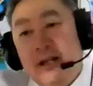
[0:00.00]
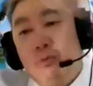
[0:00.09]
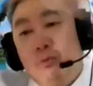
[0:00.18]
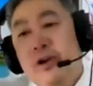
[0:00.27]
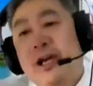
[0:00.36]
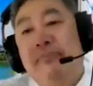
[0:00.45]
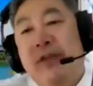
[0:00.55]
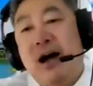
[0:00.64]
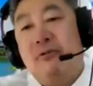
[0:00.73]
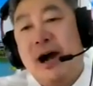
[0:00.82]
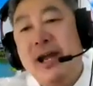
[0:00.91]
then the water come
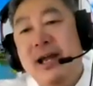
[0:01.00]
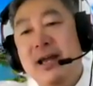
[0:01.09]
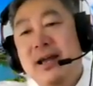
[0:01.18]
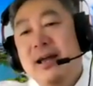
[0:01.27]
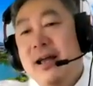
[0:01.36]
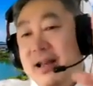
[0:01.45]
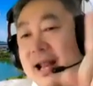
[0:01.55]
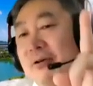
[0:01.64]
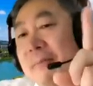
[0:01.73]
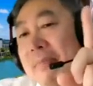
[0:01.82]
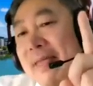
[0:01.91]
down, right?
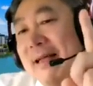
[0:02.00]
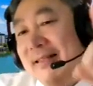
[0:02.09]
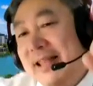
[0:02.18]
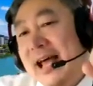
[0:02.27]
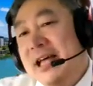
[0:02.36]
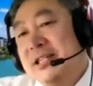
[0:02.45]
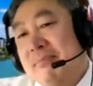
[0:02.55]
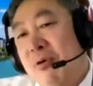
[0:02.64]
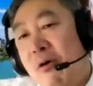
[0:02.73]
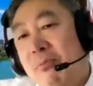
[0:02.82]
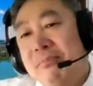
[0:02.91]
Now, that has a
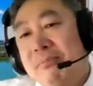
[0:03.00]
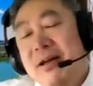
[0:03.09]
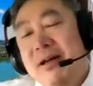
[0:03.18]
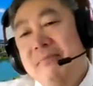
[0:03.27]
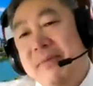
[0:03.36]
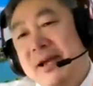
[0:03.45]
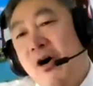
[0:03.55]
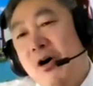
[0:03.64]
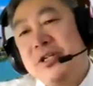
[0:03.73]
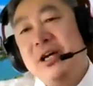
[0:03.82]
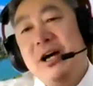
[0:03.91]
problem
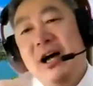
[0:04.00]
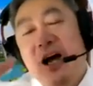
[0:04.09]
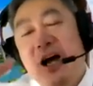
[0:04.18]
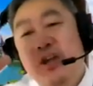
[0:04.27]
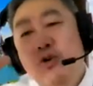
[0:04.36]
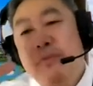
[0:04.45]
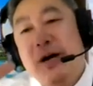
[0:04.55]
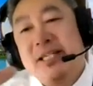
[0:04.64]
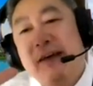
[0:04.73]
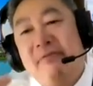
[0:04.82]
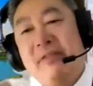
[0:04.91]
because you
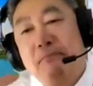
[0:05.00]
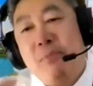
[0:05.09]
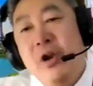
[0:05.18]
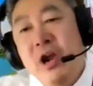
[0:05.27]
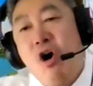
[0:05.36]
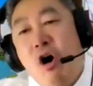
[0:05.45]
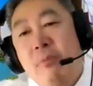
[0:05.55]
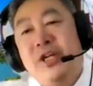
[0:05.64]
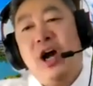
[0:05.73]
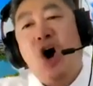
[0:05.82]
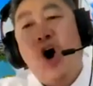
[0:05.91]
must have the burning
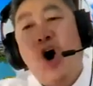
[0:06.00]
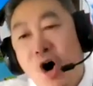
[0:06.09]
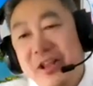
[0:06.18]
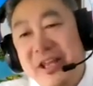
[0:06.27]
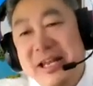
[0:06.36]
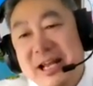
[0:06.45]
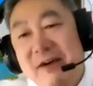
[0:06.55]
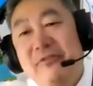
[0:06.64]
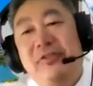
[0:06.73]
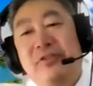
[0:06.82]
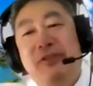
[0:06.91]
object hot
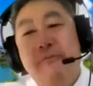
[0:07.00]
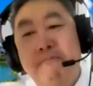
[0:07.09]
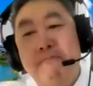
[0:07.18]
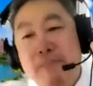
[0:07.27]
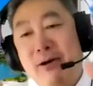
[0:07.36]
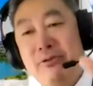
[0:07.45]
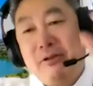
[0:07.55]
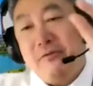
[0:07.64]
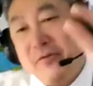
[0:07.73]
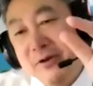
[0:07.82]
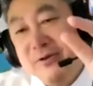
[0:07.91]
enough to melt the
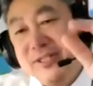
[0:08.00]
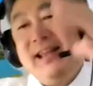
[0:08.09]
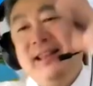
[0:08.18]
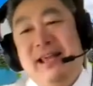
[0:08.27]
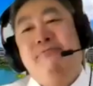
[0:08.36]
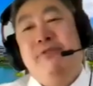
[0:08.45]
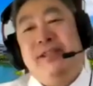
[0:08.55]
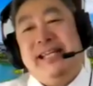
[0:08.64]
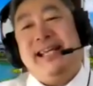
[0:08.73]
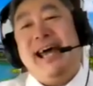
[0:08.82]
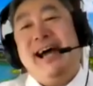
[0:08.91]
fuse, and it will
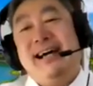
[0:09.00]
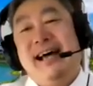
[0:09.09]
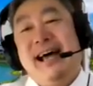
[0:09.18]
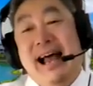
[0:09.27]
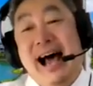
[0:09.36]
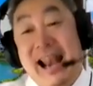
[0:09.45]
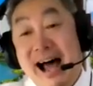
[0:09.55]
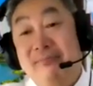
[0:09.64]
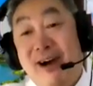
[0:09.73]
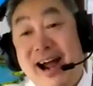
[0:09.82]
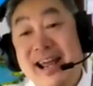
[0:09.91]
detect an
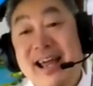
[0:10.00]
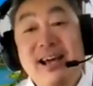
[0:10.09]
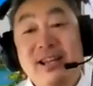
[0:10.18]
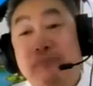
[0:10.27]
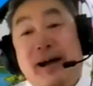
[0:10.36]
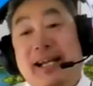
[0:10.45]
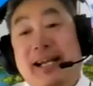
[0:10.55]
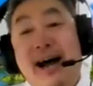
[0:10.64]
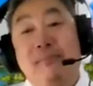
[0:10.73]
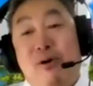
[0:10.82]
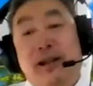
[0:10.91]
alarm, right? So by the
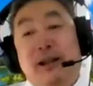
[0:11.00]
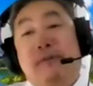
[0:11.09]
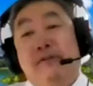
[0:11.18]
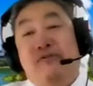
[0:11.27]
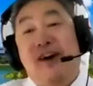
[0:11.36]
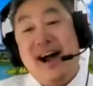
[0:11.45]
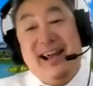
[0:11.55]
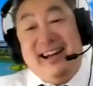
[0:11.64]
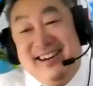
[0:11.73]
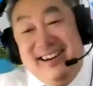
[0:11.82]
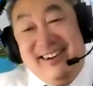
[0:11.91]
time already big
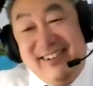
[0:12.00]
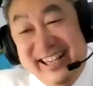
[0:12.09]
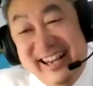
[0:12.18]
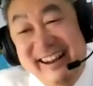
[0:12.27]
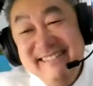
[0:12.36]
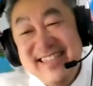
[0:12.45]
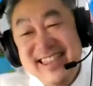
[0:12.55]
fire, right?